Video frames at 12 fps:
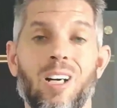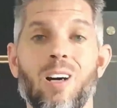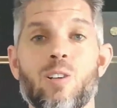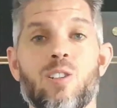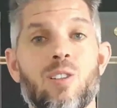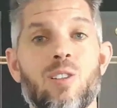
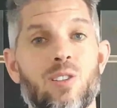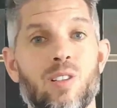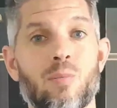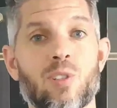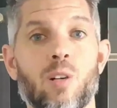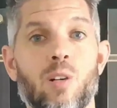Our
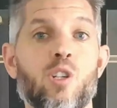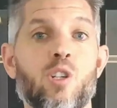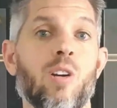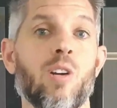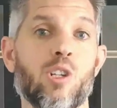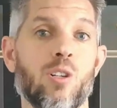systems, our
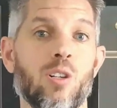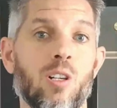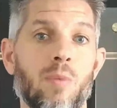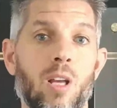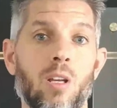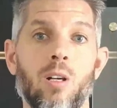
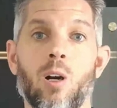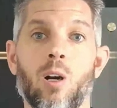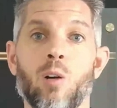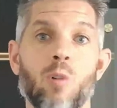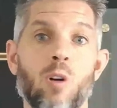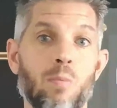structure,
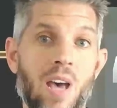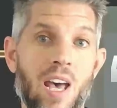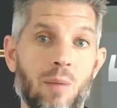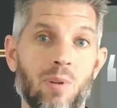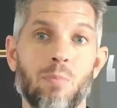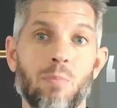our
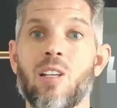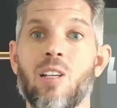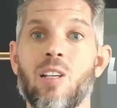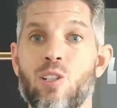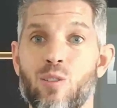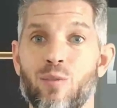roadmap make it
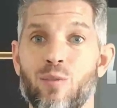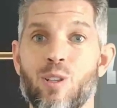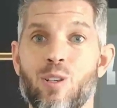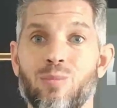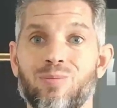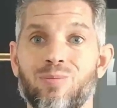easier for you.